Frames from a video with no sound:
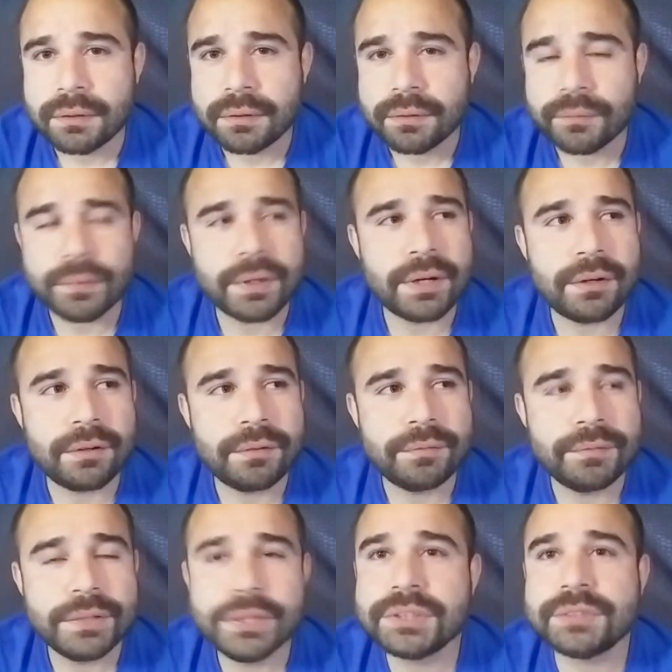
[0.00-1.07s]
well,
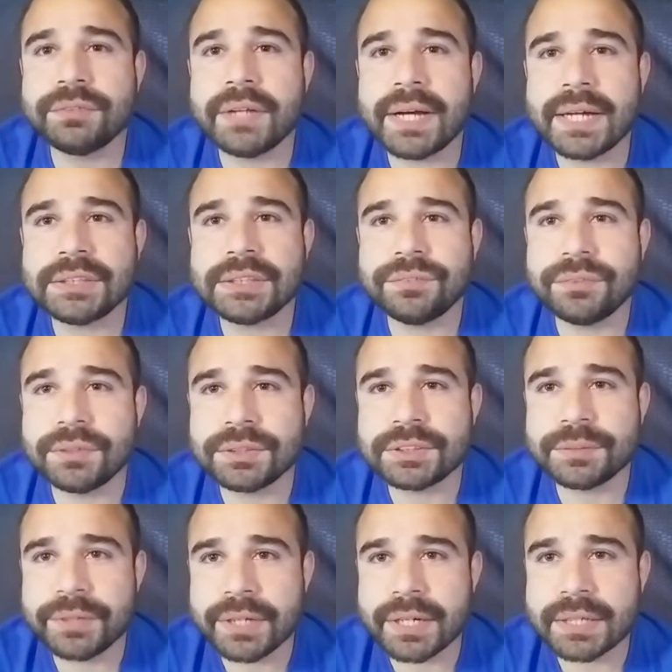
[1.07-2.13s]
newsflash for
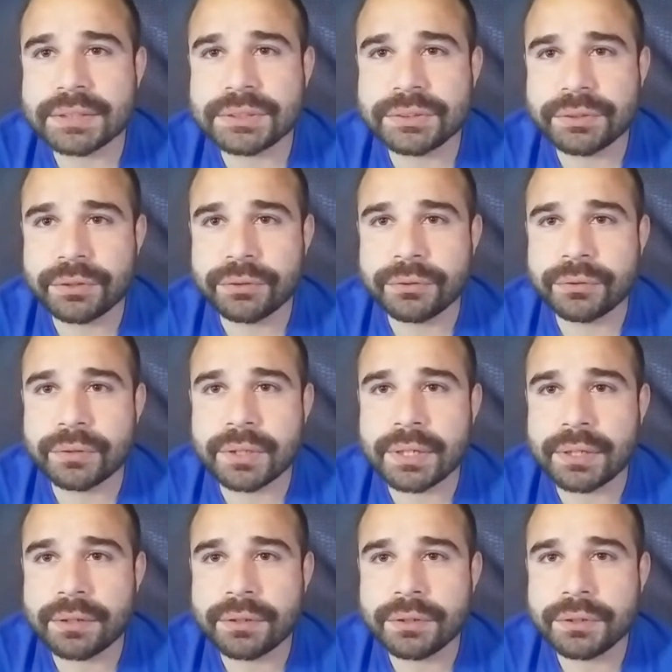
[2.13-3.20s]
some of you guys who
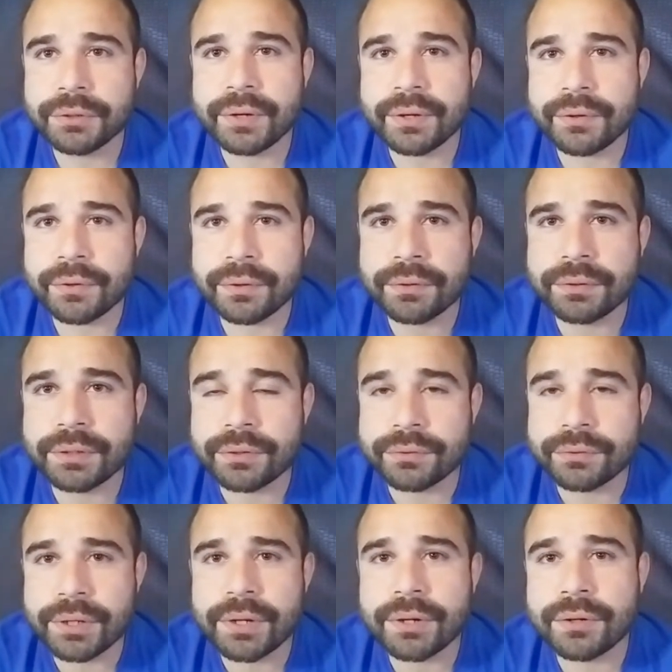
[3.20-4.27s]
uh, who don't
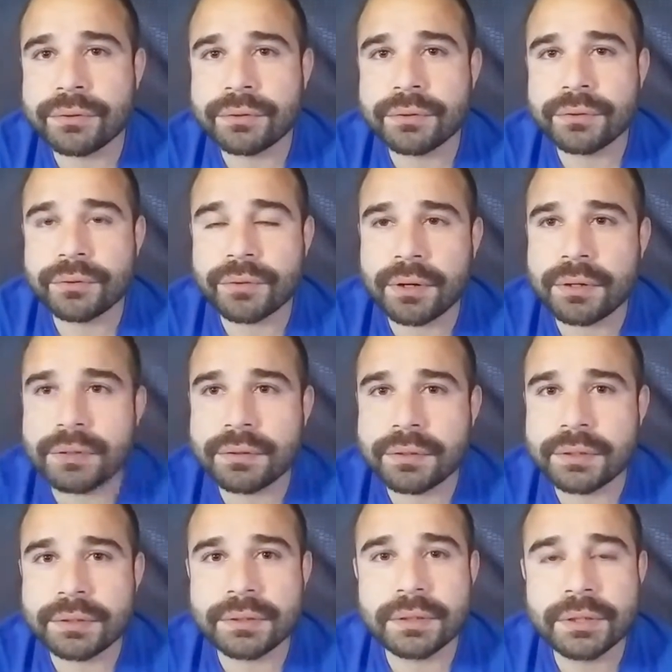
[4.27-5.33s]
know, who aren't
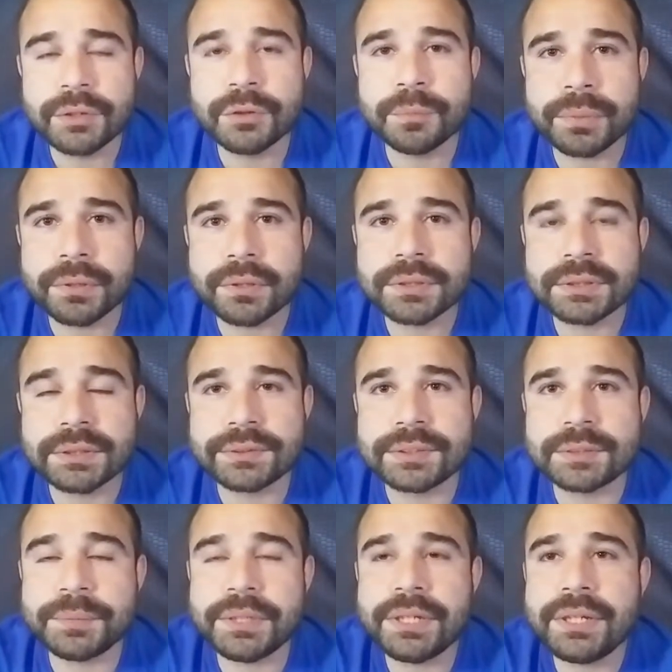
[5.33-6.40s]
in the loop, so to
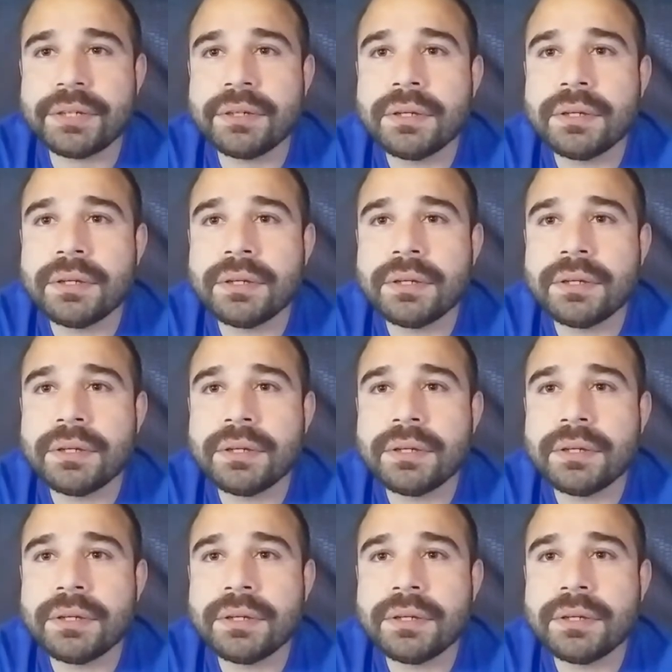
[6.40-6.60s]
speak.